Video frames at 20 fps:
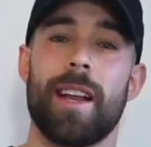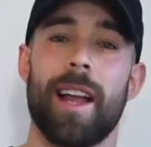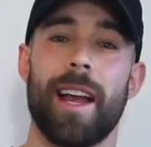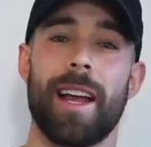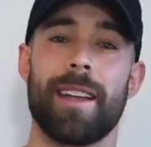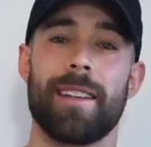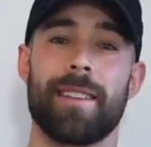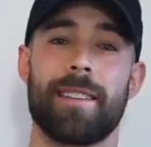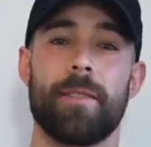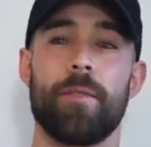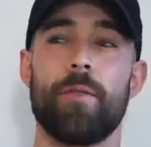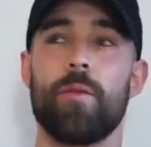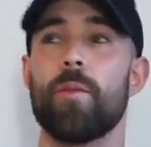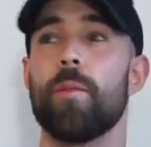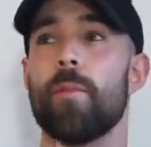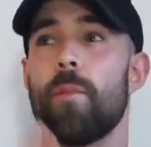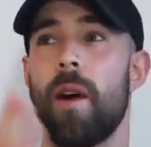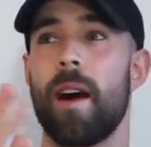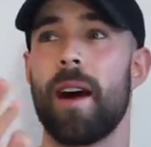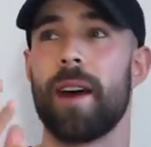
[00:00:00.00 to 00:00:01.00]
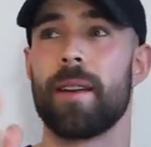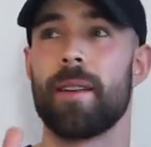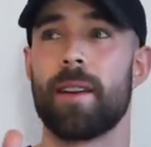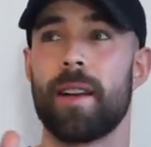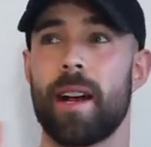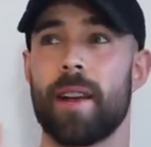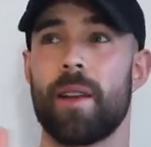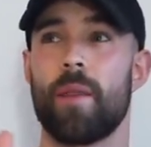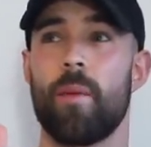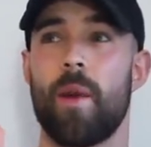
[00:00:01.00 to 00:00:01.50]
Like, until my
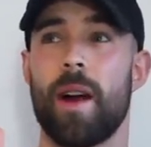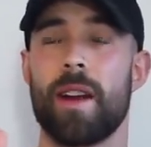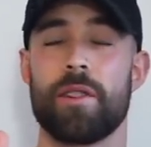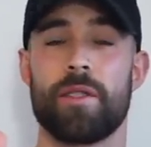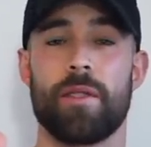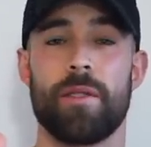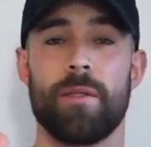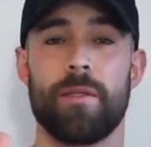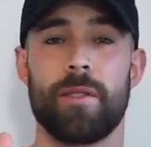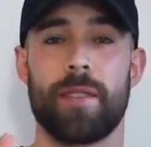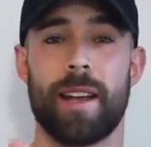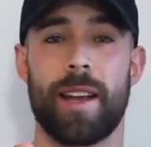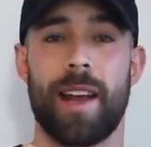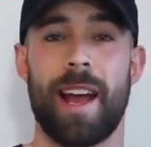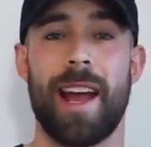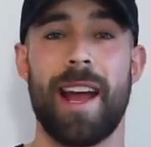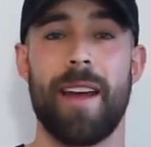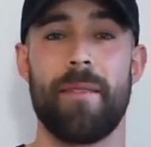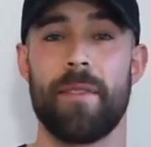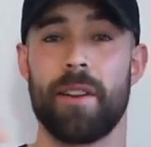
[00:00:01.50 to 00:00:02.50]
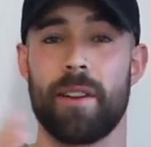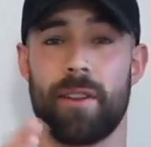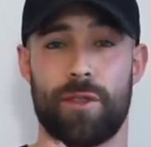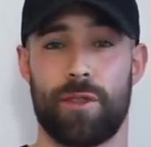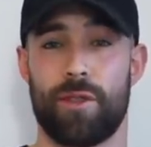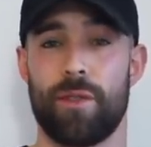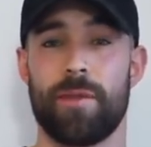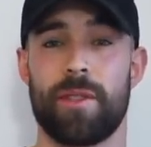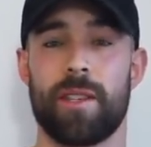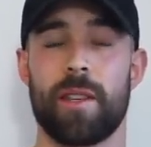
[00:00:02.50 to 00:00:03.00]
kind of white shoes that I have that are
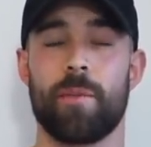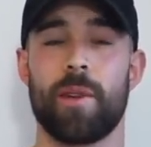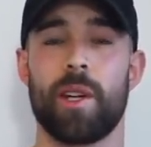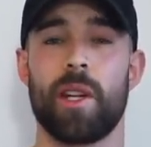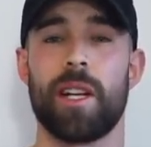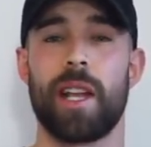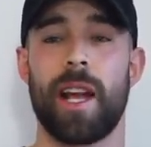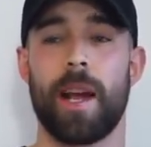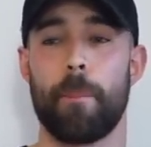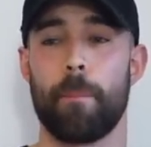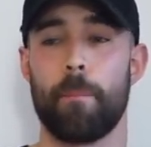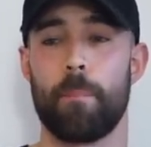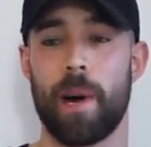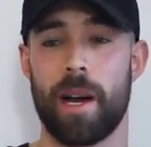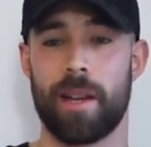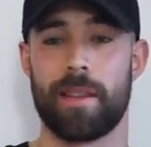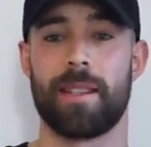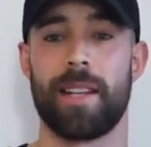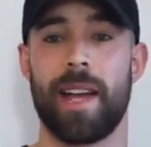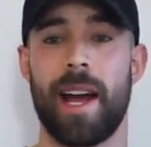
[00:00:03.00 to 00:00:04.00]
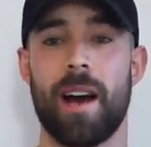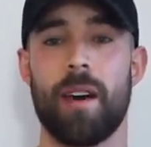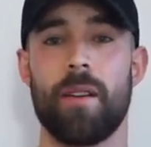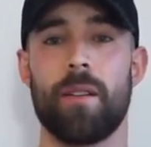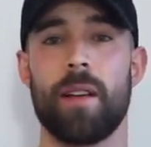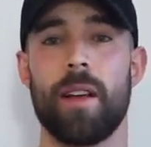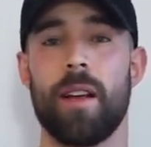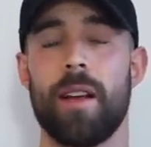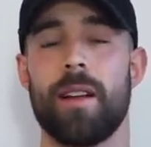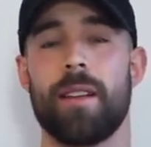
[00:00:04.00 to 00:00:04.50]
so similar like bust
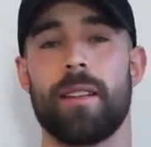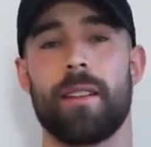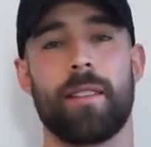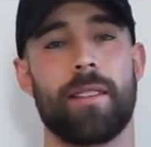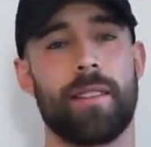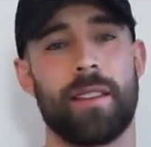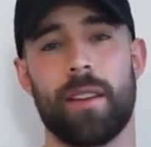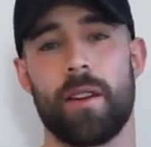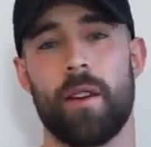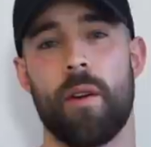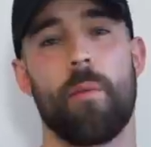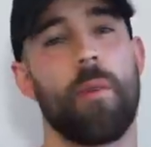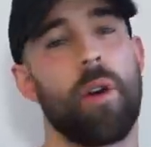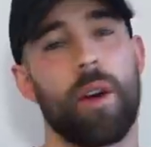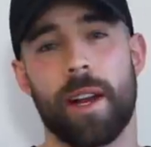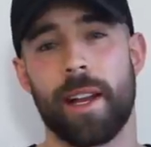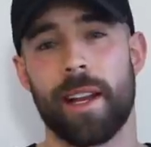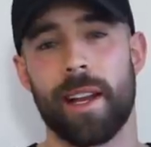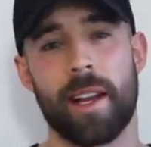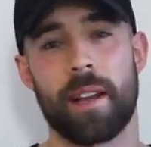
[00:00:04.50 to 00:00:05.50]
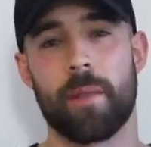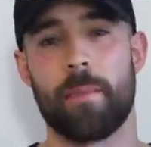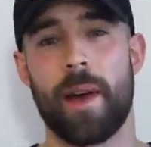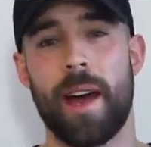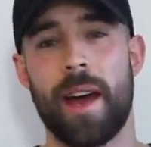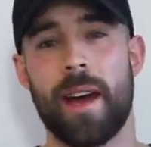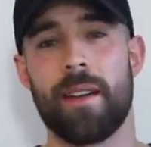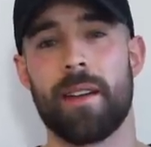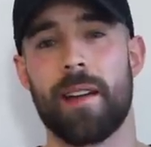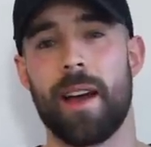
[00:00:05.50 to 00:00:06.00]
out, you know, I'm not gonna get a
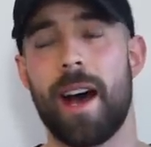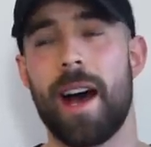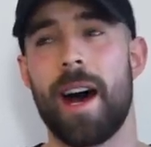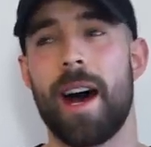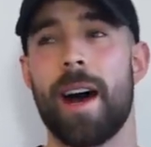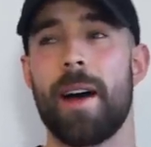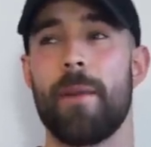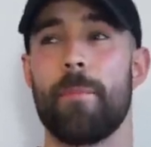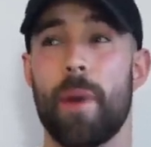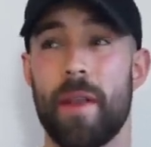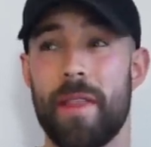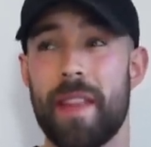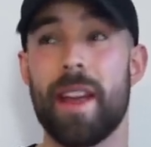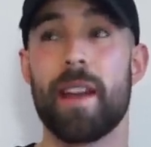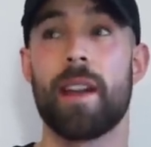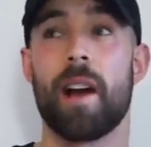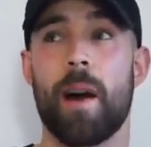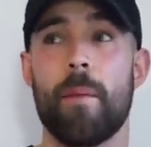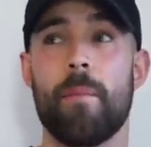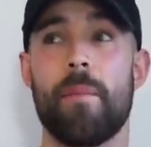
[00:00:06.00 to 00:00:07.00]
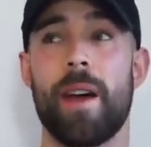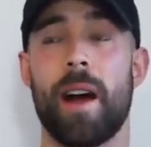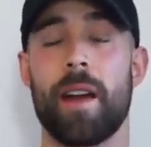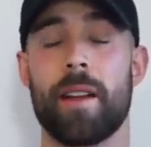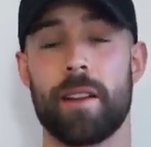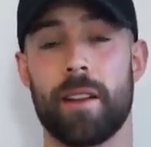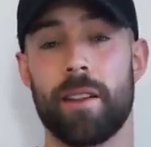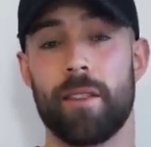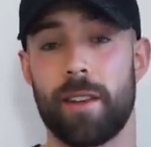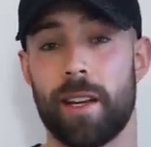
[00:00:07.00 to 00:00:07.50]
pair. But then I
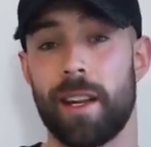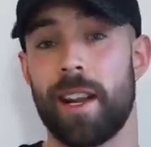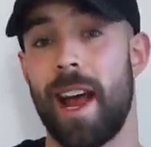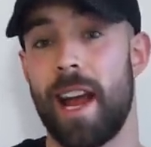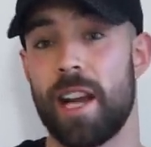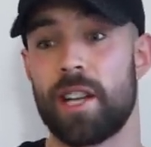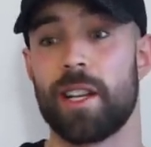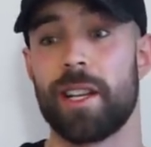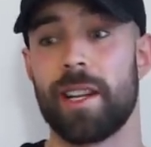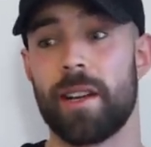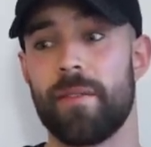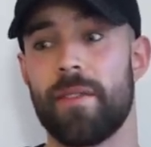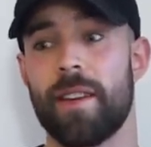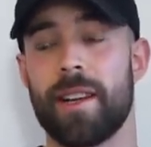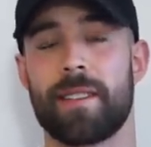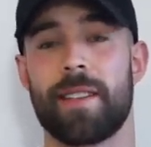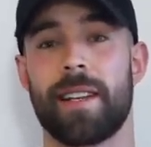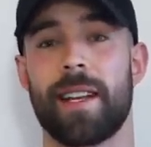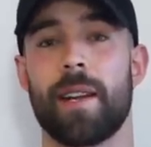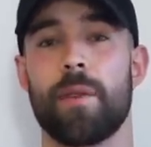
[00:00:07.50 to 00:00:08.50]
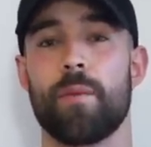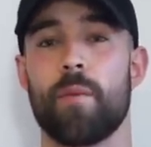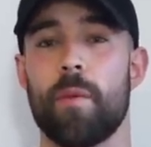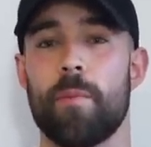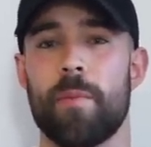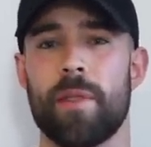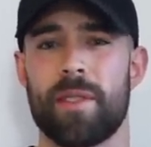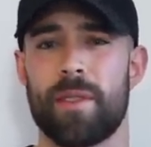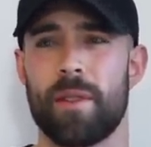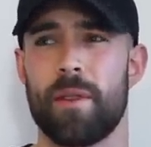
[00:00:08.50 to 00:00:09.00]
might look at actually investing in
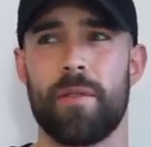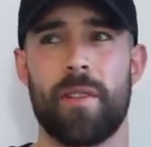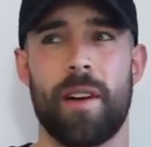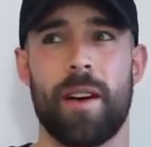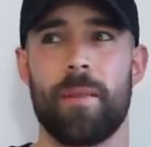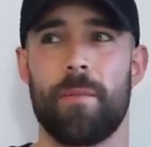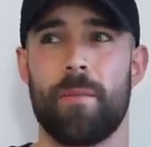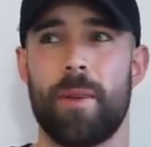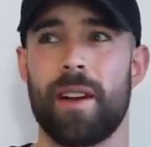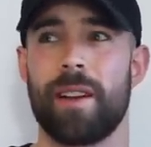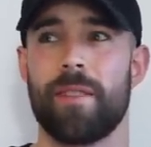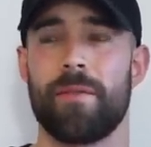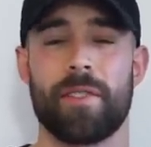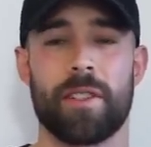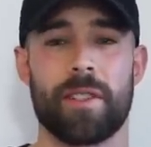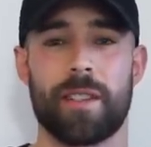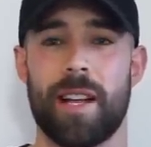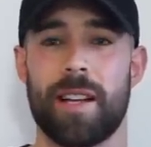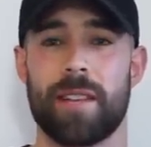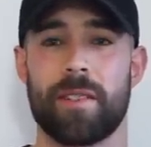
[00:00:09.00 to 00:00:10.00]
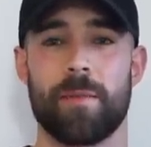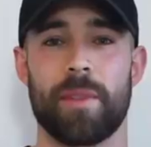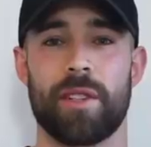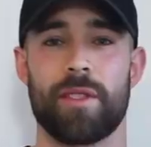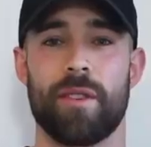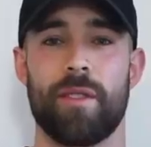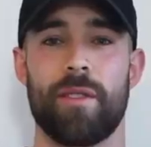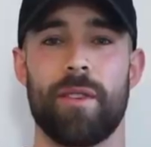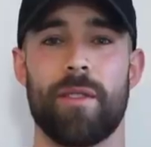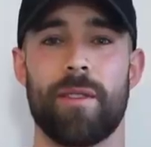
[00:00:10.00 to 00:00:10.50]
one, but so far mine have just lasted me
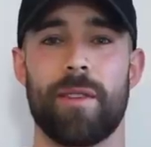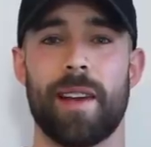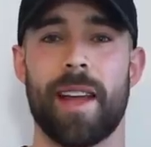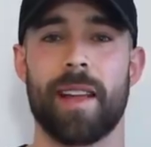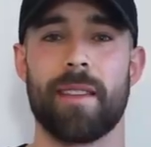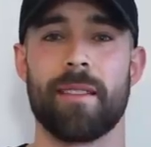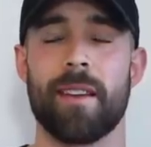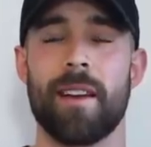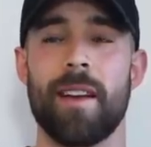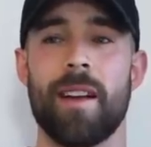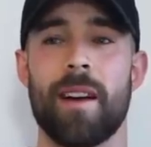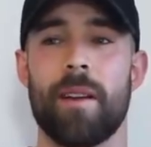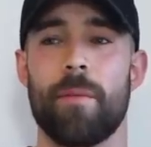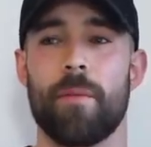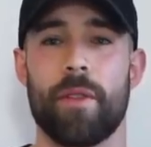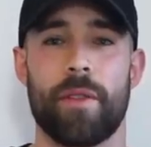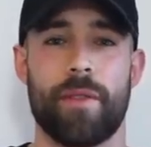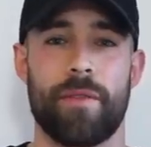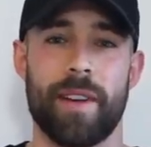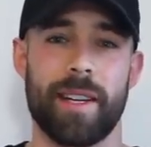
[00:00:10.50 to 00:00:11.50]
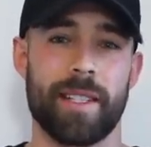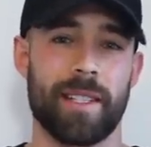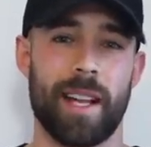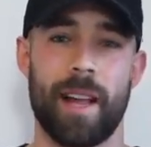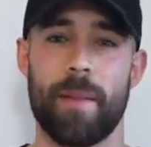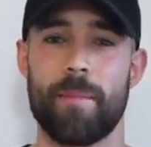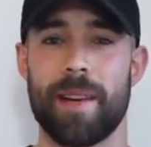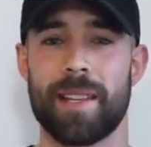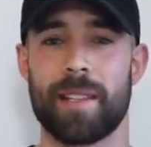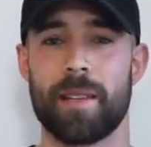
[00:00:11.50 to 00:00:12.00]
so long and I'm not afraid to
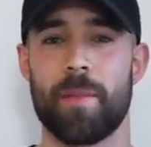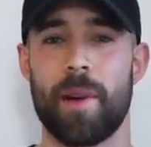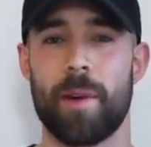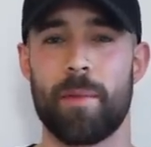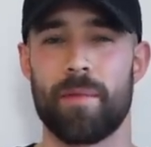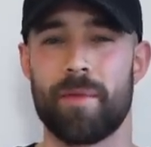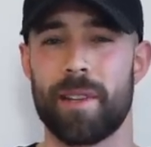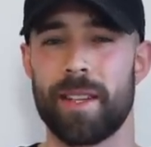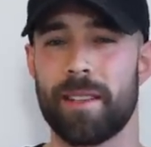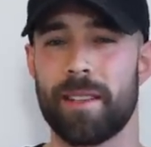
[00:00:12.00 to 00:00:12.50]
like mess them up or